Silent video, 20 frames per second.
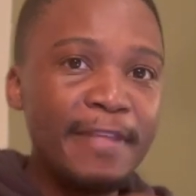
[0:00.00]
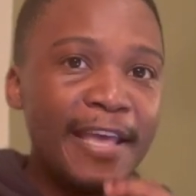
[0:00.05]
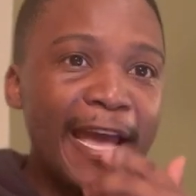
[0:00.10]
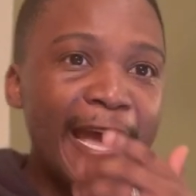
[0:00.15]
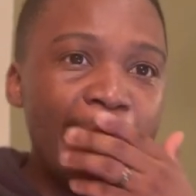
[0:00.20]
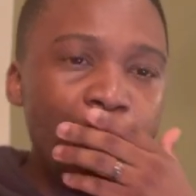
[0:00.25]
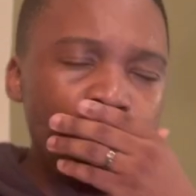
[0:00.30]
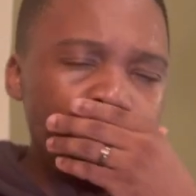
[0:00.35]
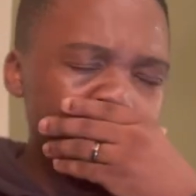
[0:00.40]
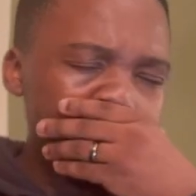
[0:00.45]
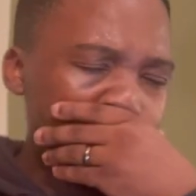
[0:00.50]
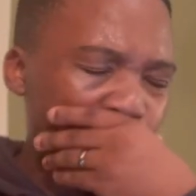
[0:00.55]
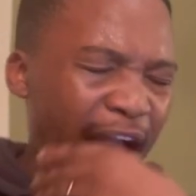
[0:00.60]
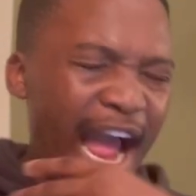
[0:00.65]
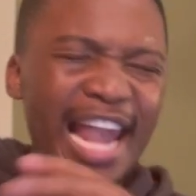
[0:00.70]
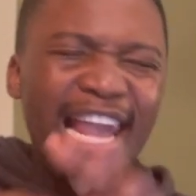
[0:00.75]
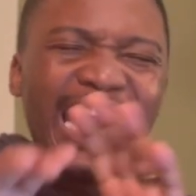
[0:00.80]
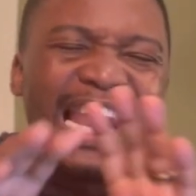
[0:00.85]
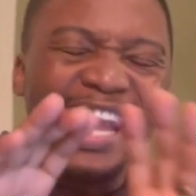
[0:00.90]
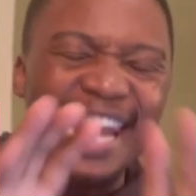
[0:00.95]
and um,
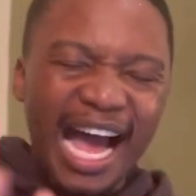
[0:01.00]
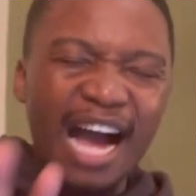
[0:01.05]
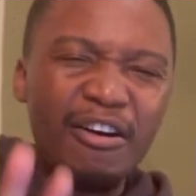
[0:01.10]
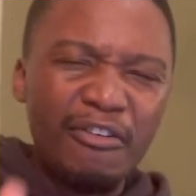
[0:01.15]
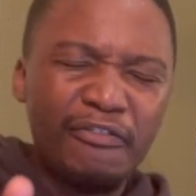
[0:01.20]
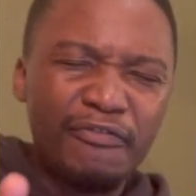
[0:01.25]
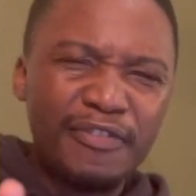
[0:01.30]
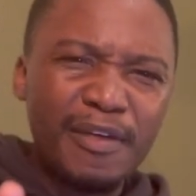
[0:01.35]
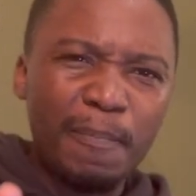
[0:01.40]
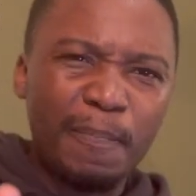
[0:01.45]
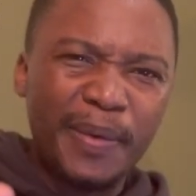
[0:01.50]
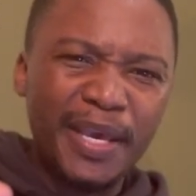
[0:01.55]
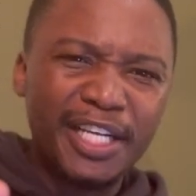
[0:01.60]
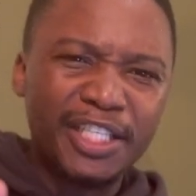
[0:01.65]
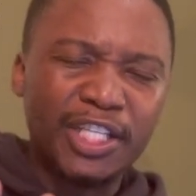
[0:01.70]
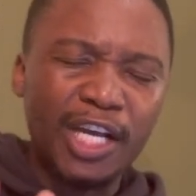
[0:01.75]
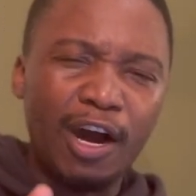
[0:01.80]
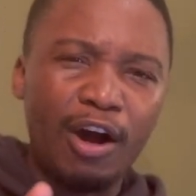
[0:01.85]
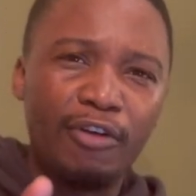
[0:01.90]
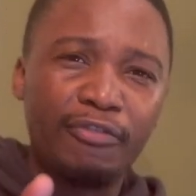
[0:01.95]
I love the
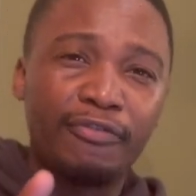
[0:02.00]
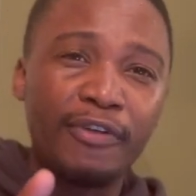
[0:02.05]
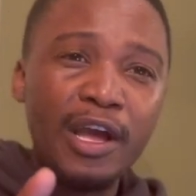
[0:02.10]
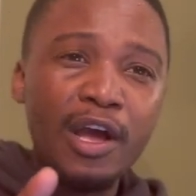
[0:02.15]
picture of,